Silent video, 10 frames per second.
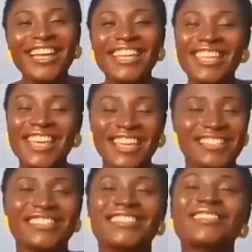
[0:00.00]

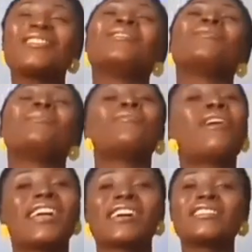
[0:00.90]
Yes. So before I
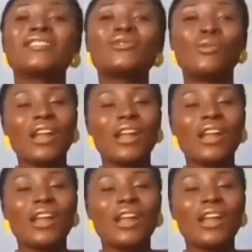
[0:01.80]
get into what